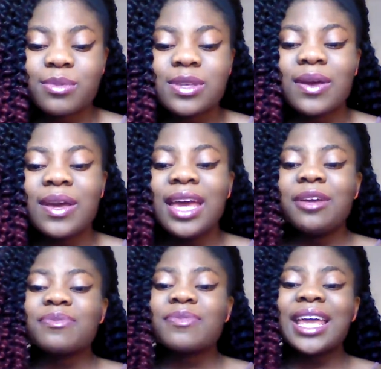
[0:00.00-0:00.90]
So
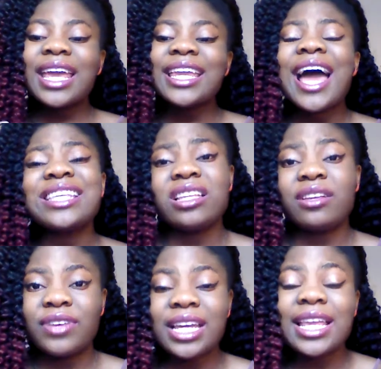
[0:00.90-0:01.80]
it
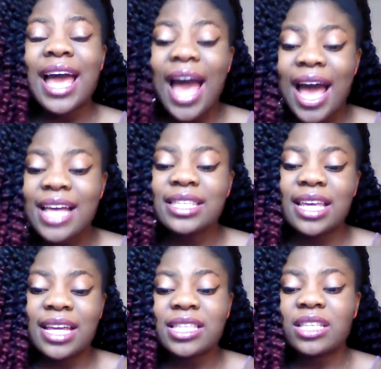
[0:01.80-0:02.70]
has
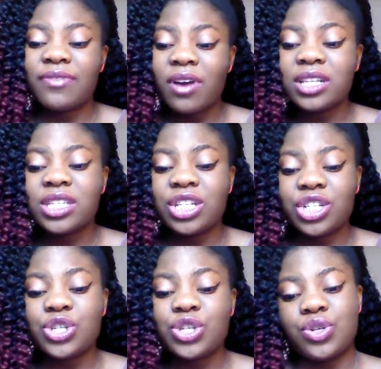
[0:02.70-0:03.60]
its
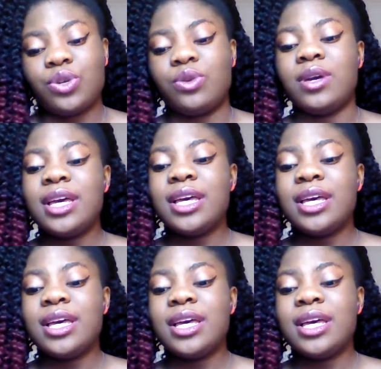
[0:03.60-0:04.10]
advantages too.